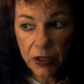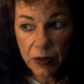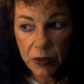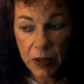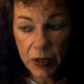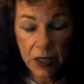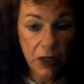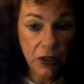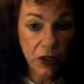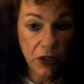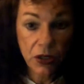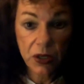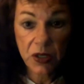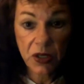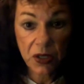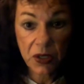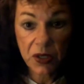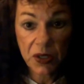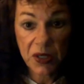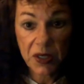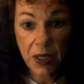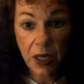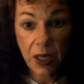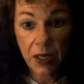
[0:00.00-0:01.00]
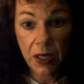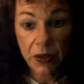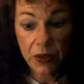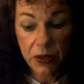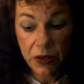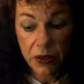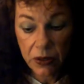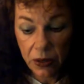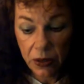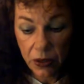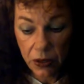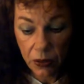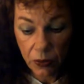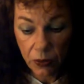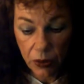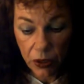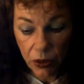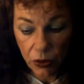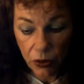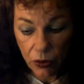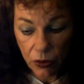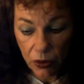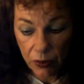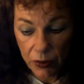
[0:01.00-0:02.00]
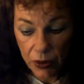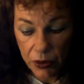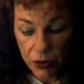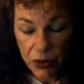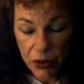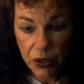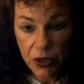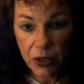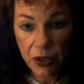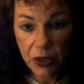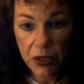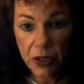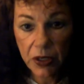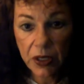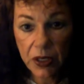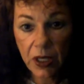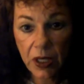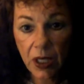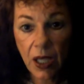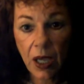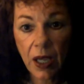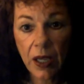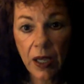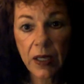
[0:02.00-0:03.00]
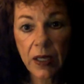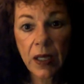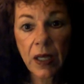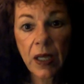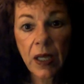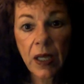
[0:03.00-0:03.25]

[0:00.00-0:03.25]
because it just does, when your hormones start to decline.